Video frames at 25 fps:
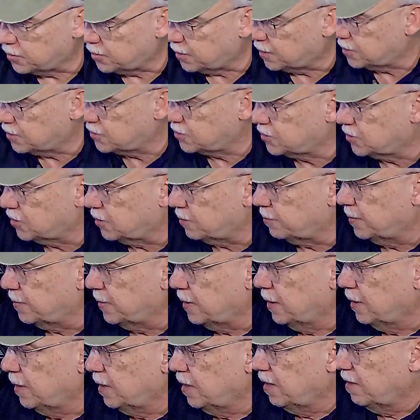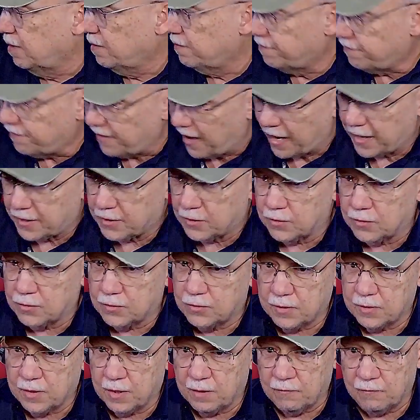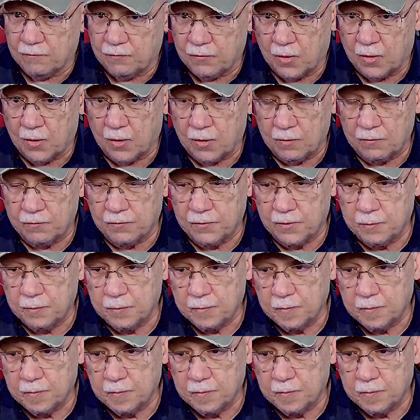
are some factors involved.